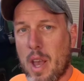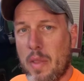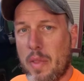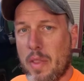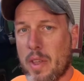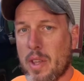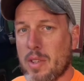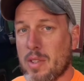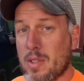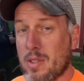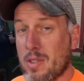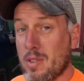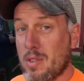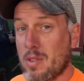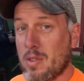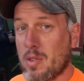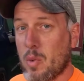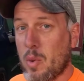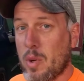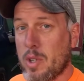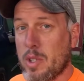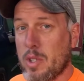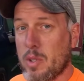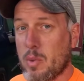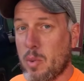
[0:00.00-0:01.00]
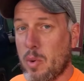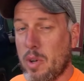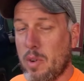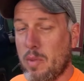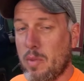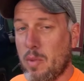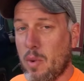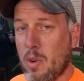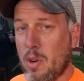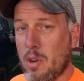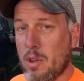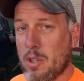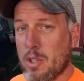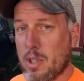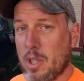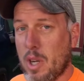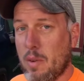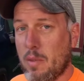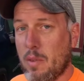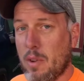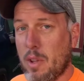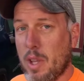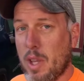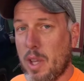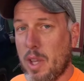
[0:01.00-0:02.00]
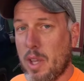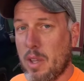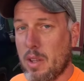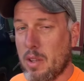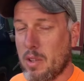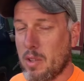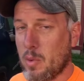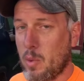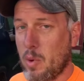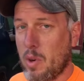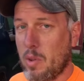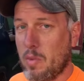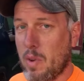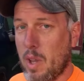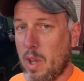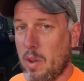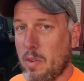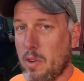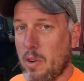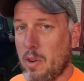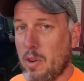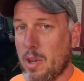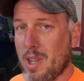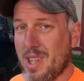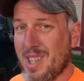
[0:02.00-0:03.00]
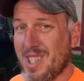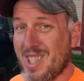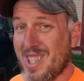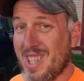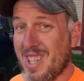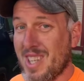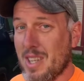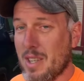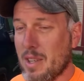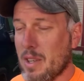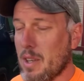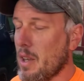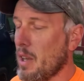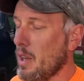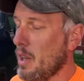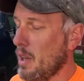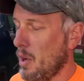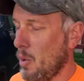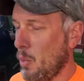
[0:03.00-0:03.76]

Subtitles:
On this 2024 Chevrolet 2500HD,